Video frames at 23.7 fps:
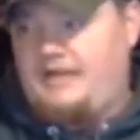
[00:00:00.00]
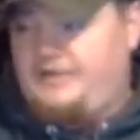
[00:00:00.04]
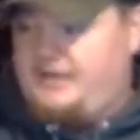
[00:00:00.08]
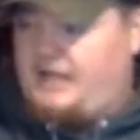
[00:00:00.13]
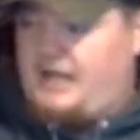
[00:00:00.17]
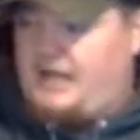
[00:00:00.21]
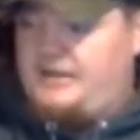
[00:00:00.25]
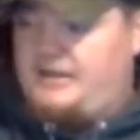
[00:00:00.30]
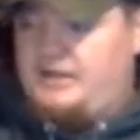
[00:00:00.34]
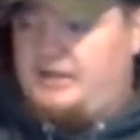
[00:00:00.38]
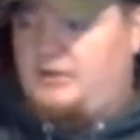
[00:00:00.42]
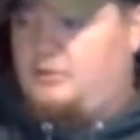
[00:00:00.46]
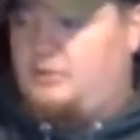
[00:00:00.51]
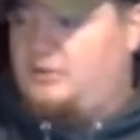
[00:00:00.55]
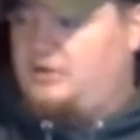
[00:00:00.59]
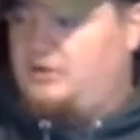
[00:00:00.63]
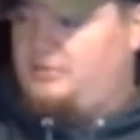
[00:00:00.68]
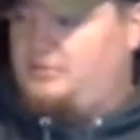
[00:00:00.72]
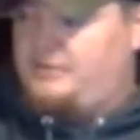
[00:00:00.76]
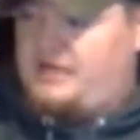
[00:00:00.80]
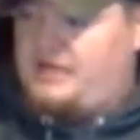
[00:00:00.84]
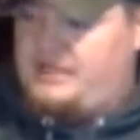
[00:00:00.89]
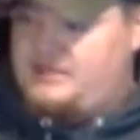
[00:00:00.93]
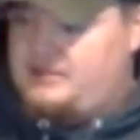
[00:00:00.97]
think the
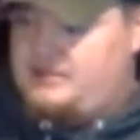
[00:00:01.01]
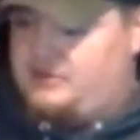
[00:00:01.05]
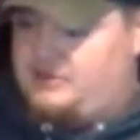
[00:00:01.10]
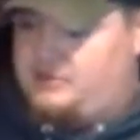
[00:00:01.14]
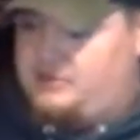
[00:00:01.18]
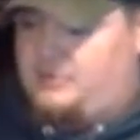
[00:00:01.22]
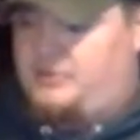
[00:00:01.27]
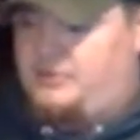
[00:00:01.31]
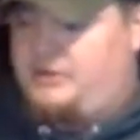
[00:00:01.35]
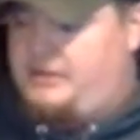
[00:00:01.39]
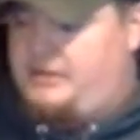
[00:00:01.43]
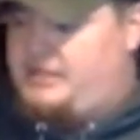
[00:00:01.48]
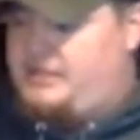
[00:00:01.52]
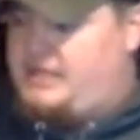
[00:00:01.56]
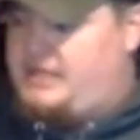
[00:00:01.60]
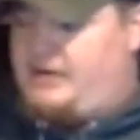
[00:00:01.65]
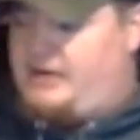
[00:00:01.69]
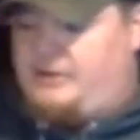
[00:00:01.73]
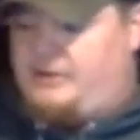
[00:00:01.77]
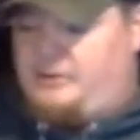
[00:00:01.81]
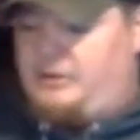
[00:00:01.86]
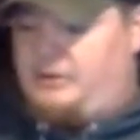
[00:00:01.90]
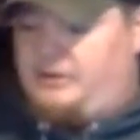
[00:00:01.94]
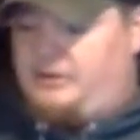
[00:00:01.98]
Willet Pot Still is a pretty
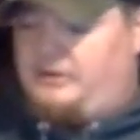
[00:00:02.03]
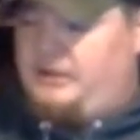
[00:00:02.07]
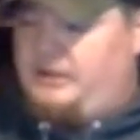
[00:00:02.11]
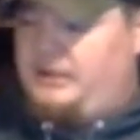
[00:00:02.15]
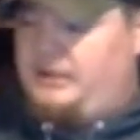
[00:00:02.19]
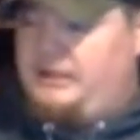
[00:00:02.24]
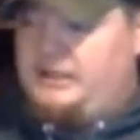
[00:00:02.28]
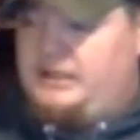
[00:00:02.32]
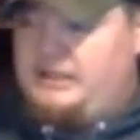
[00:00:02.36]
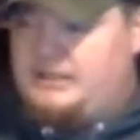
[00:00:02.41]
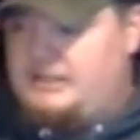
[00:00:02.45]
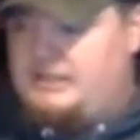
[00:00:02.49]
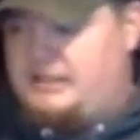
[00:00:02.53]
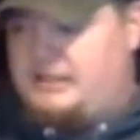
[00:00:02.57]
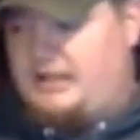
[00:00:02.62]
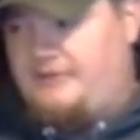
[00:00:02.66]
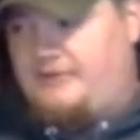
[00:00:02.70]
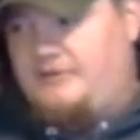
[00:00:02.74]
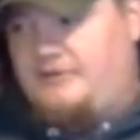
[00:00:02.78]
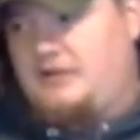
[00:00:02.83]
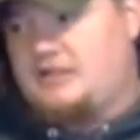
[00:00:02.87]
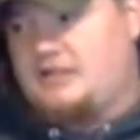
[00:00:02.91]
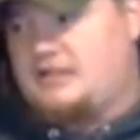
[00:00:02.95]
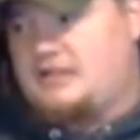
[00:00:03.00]
solid one. It's a
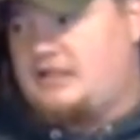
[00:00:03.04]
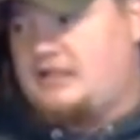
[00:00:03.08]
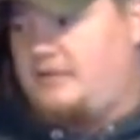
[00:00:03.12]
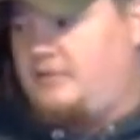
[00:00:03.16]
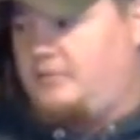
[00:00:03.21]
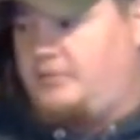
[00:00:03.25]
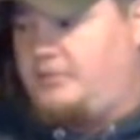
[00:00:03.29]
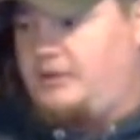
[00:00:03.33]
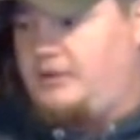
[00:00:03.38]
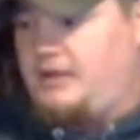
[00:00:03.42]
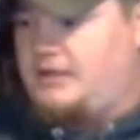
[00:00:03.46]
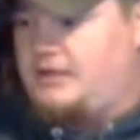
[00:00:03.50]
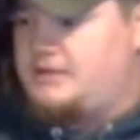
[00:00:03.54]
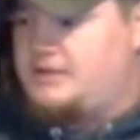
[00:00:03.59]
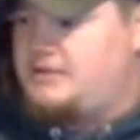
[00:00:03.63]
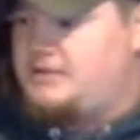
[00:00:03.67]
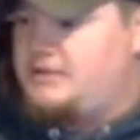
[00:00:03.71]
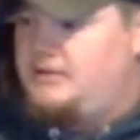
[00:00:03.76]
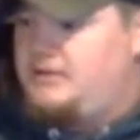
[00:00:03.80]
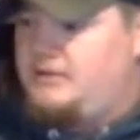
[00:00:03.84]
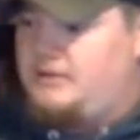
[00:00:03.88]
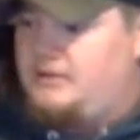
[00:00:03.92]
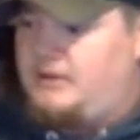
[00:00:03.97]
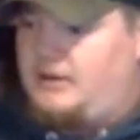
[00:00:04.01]
definite
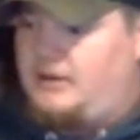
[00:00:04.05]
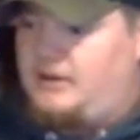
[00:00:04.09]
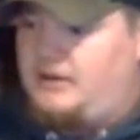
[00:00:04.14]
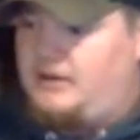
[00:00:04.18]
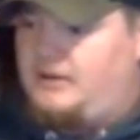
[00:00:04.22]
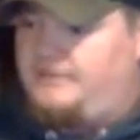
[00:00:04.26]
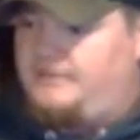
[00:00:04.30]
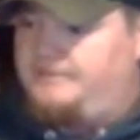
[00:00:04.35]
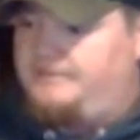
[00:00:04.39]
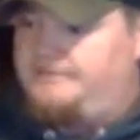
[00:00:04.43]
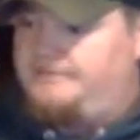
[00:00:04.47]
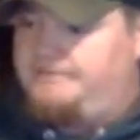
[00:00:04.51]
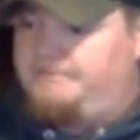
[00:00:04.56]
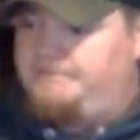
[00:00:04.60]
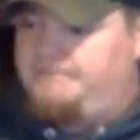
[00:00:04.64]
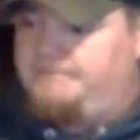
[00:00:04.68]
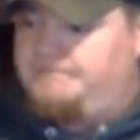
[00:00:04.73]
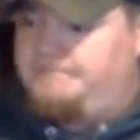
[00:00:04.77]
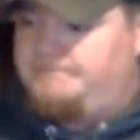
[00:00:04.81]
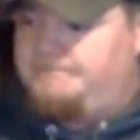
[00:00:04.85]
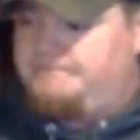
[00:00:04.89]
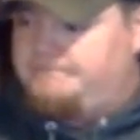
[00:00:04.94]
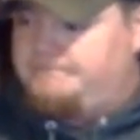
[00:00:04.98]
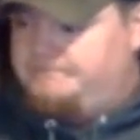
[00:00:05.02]
7+.
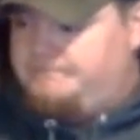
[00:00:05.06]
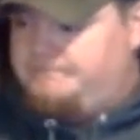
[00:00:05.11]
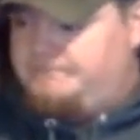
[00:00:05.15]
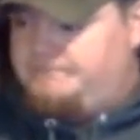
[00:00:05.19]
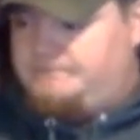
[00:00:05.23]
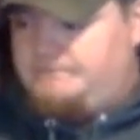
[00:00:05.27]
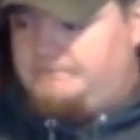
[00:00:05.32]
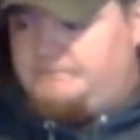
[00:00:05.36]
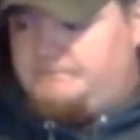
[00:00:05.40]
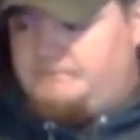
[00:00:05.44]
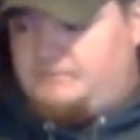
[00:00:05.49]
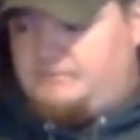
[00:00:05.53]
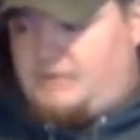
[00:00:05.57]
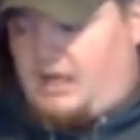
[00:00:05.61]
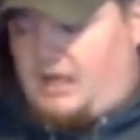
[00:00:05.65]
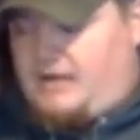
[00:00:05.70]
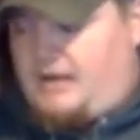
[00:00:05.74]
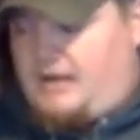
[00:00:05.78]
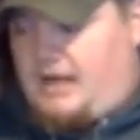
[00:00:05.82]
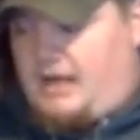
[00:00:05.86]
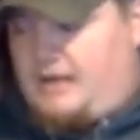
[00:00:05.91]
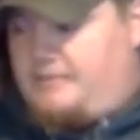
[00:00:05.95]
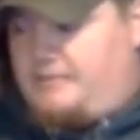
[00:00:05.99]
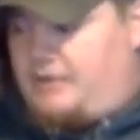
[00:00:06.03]

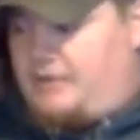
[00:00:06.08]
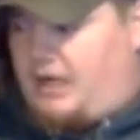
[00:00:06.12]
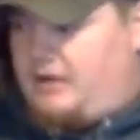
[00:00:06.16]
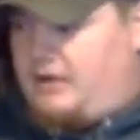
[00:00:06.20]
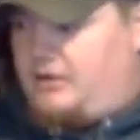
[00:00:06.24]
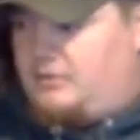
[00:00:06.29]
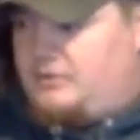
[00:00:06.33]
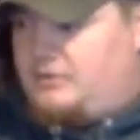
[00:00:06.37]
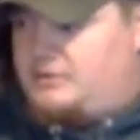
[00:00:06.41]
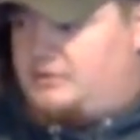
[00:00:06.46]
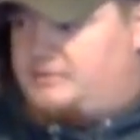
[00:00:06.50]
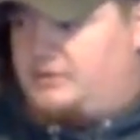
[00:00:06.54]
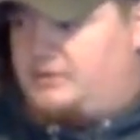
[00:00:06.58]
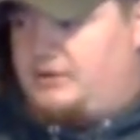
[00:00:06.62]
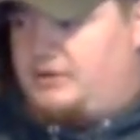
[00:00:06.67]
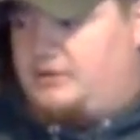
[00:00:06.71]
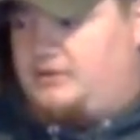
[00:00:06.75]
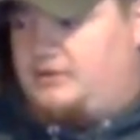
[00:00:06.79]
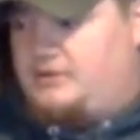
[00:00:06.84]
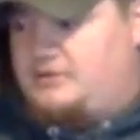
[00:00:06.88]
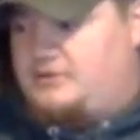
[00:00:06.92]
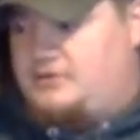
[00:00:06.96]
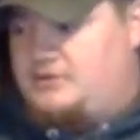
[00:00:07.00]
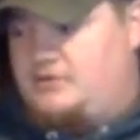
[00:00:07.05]
I'd probably almost put it
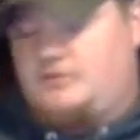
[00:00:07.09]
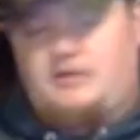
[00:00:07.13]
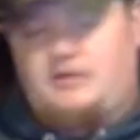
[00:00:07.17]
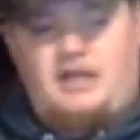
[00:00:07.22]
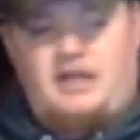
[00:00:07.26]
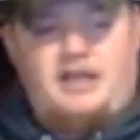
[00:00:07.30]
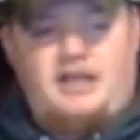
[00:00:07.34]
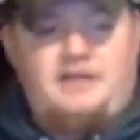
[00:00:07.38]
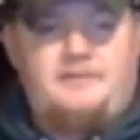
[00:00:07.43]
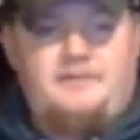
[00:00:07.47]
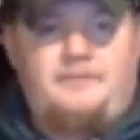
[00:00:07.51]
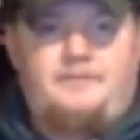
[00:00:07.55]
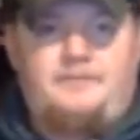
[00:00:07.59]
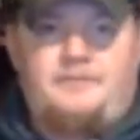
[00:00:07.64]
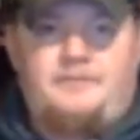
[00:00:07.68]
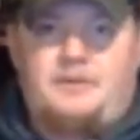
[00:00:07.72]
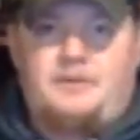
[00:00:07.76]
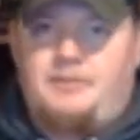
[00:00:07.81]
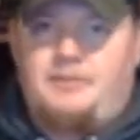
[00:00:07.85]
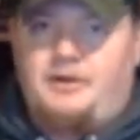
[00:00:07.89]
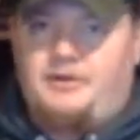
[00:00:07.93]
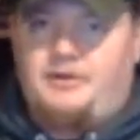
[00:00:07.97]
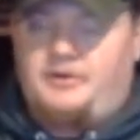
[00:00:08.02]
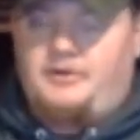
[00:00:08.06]
closer to an 8
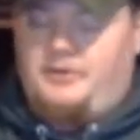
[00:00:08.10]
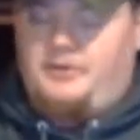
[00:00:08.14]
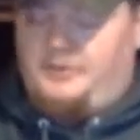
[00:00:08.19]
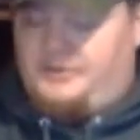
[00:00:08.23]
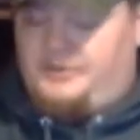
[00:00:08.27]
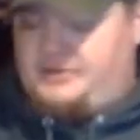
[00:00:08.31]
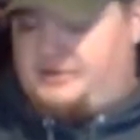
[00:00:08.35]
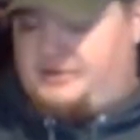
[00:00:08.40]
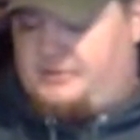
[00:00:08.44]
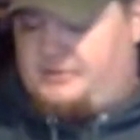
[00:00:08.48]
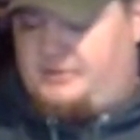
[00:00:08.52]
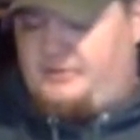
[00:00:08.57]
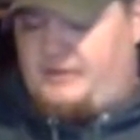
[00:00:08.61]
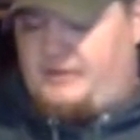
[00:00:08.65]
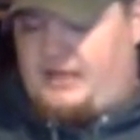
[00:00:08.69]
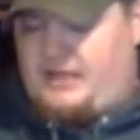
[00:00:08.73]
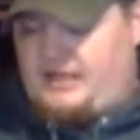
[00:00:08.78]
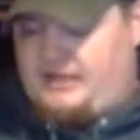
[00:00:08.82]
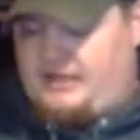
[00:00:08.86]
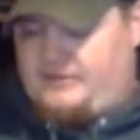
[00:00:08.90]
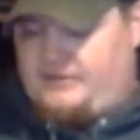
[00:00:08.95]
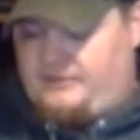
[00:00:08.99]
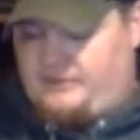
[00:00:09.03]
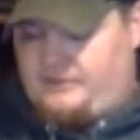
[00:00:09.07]
compared to the ones that we've
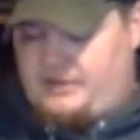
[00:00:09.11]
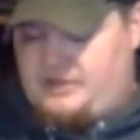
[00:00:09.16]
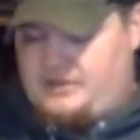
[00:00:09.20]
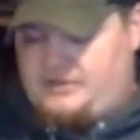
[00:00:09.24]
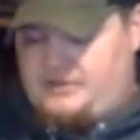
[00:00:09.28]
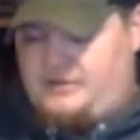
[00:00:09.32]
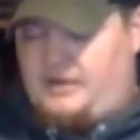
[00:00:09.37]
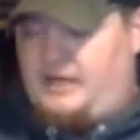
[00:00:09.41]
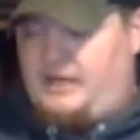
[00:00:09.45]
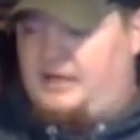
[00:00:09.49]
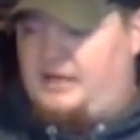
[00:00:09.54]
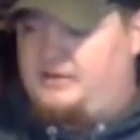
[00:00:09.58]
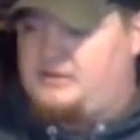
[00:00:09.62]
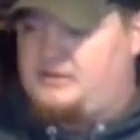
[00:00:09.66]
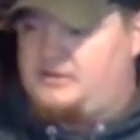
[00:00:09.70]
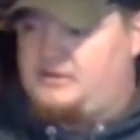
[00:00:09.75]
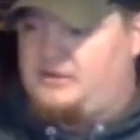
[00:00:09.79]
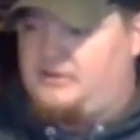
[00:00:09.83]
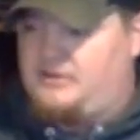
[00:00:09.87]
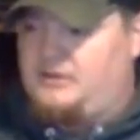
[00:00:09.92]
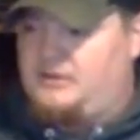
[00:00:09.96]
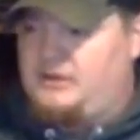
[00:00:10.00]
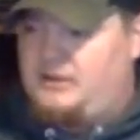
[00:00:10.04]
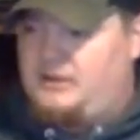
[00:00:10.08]
had on the fresh crack.
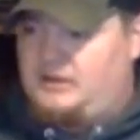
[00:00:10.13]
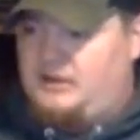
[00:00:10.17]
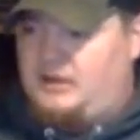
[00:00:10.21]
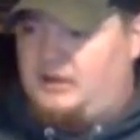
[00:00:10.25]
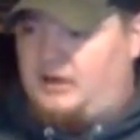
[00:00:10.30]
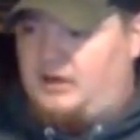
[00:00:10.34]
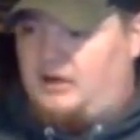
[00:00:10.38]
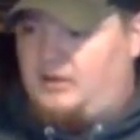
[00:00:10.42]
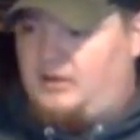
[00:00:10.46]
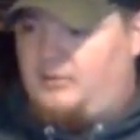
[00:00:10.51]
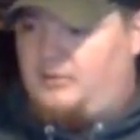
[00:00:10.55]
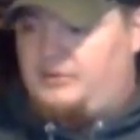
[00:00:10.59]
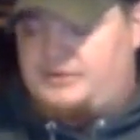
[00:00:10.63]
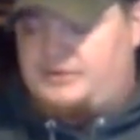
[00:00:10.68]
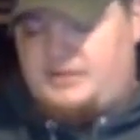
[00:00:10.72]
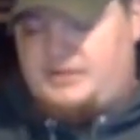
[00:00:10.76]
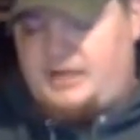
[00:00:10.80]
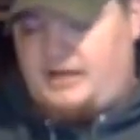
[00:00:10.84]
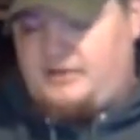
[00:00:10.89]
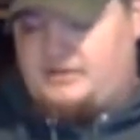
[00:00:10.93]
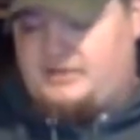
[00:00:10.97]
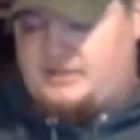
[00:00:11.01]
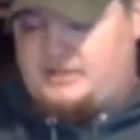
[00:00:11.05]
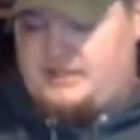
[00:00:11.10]
So we'll see
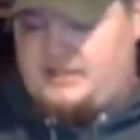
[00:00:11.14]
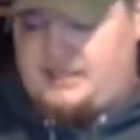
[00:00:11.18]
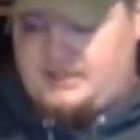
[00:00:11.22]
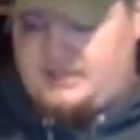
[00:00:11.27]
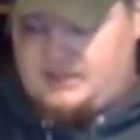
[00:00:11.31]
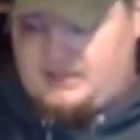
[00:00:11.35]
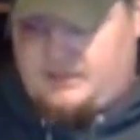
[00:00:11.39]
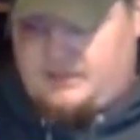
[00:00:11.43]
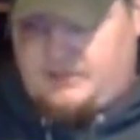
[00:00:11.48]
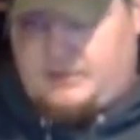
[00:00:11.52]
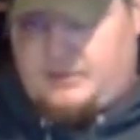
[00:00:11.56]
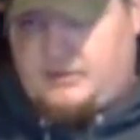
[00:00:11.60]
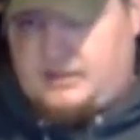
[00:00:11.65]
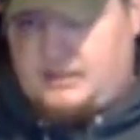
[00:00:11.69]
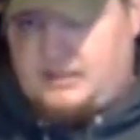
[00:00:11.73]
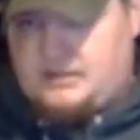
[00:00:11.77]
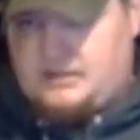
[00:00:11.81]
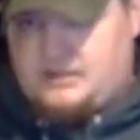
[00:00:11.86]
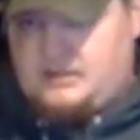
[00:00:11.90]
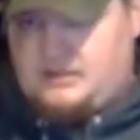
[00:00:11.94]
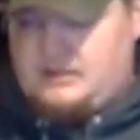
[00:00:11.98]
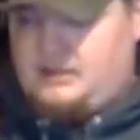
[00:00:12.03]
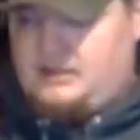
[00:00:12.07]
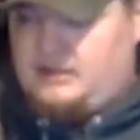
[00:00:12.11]
how it stacks up here
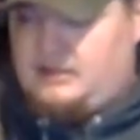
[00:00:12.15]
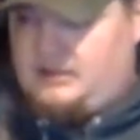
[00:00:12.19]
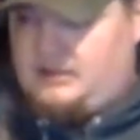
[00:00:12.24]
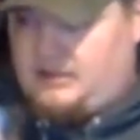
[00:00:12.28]
against the tin